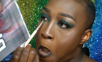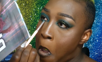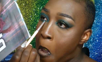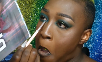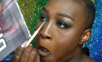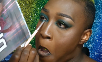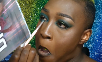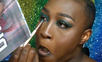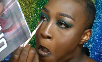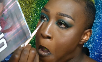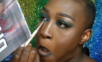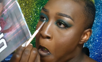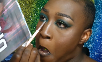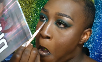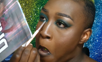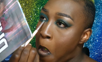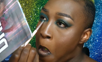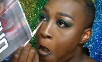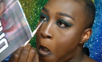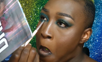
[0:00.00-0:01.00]

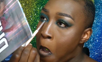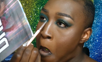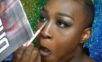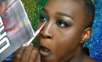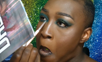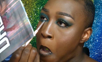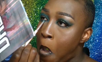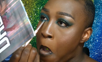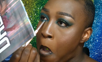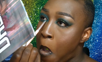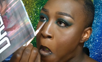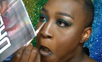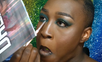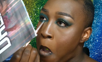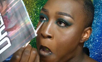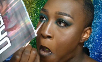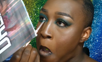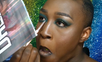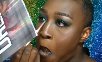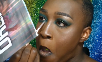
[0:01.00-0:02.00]

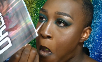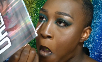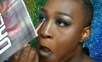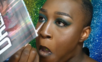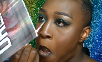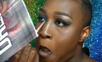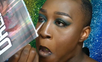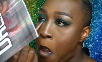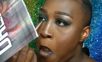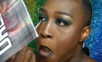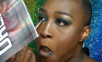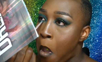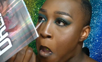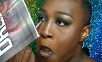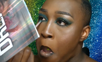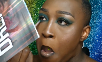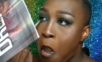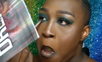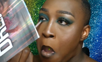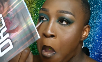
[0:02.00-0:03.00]

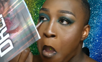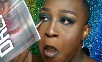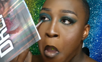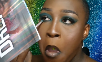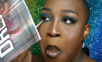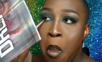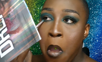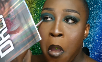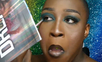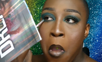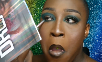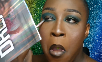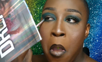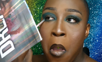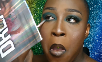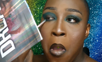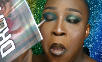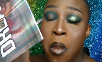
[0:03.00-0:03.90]
(no one is talking)